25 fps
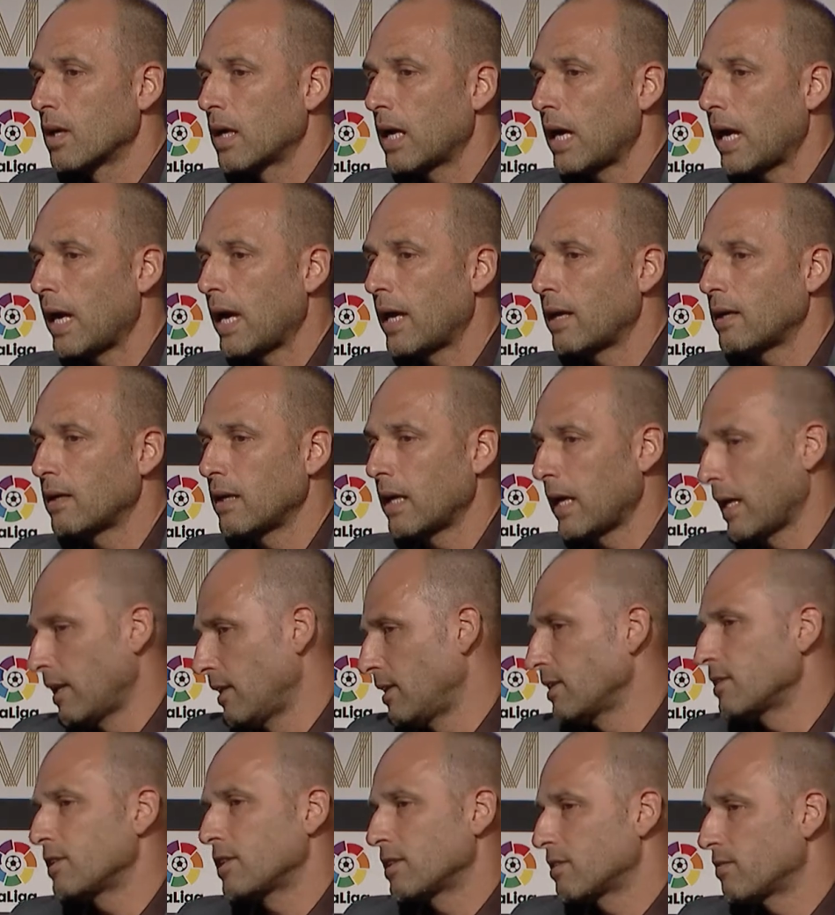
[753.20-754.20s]
and, and
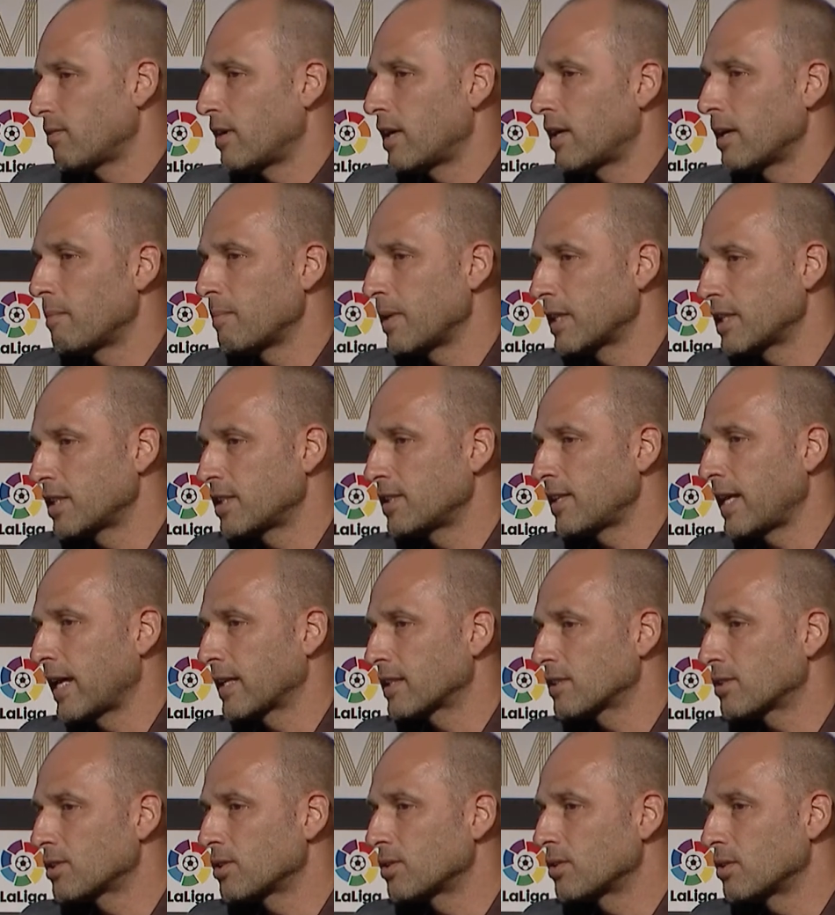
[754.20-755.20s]
this is very much thanks
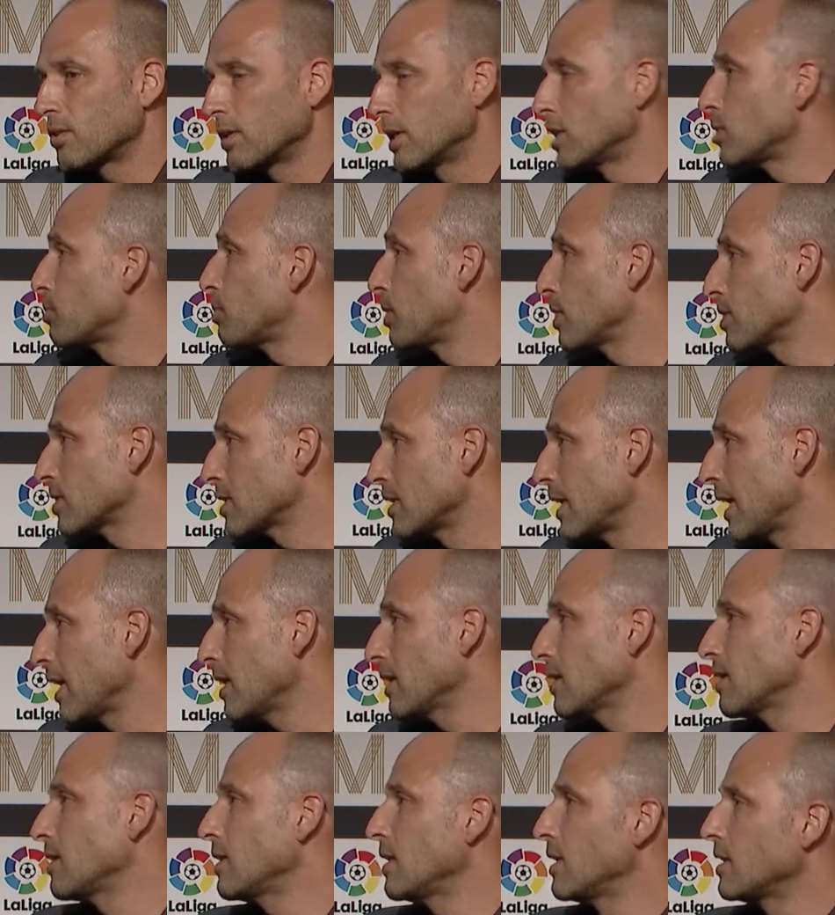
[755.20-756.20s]
to his
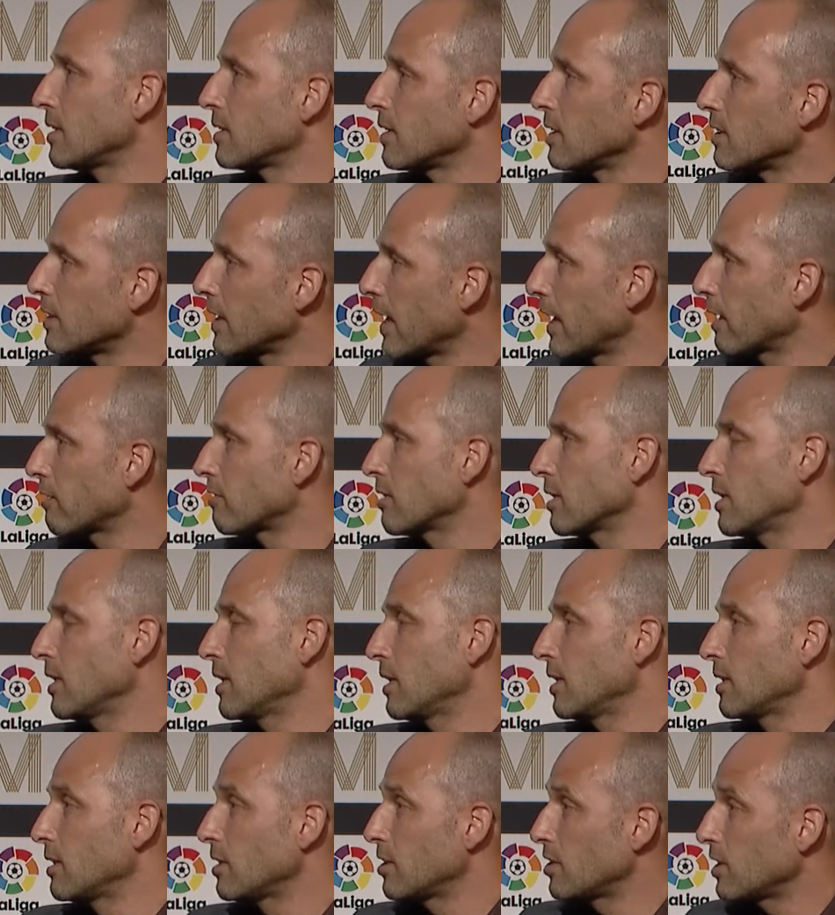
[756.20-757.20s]
personality, his integrity,
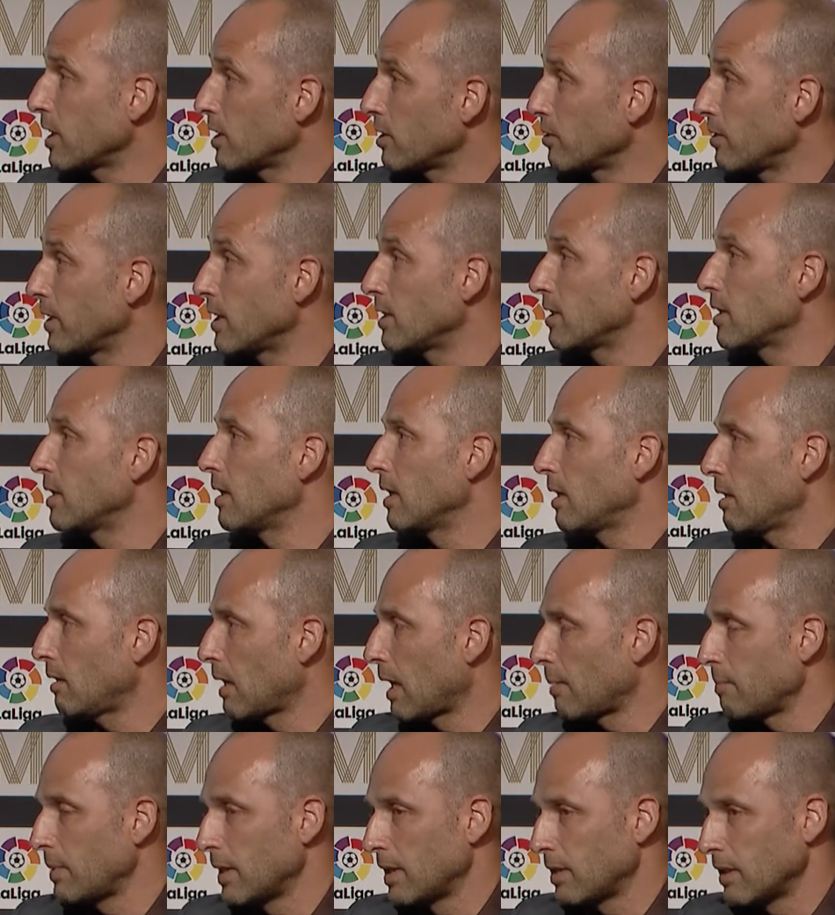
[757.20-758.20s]
his genuine, I
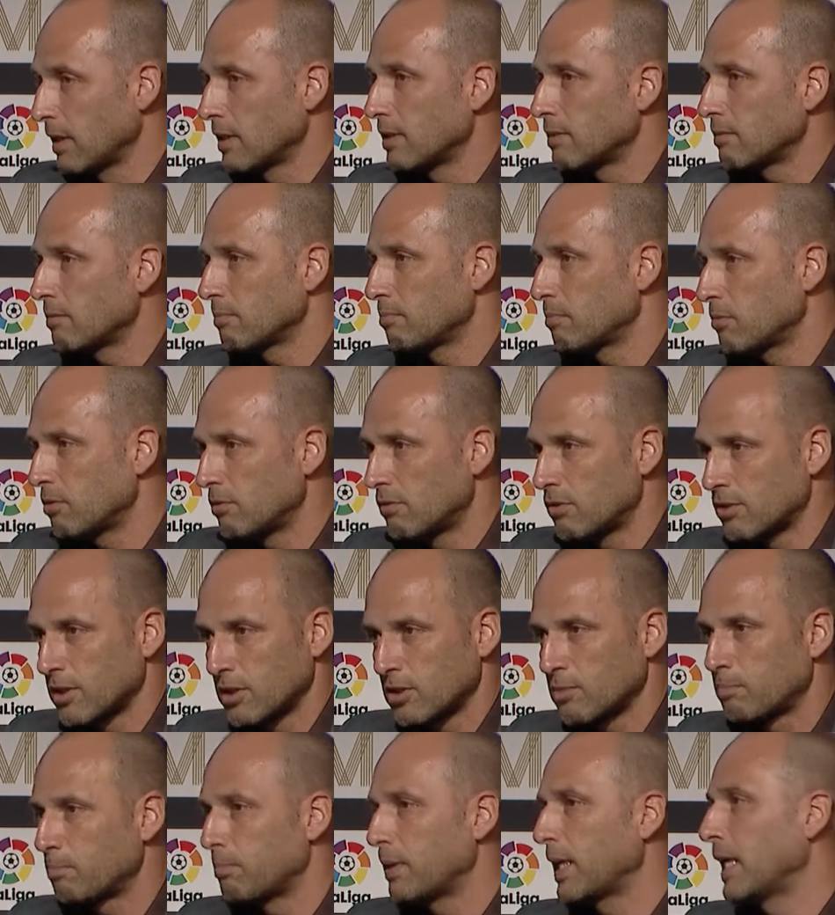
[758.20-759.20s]
mean, his
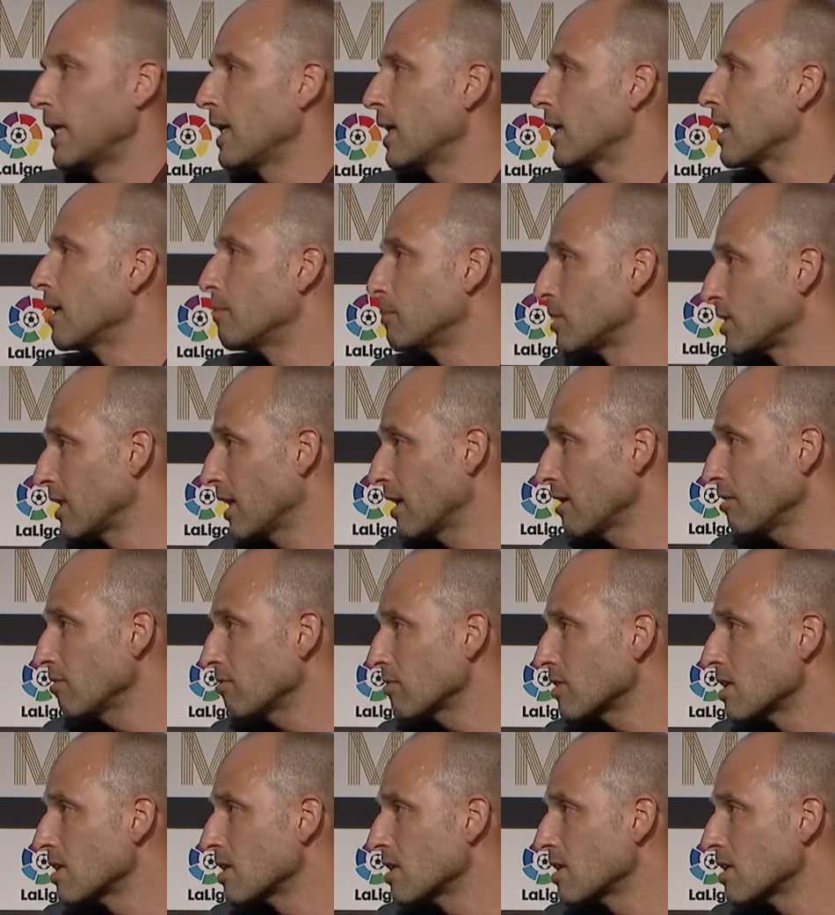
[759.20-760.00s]
just being himself.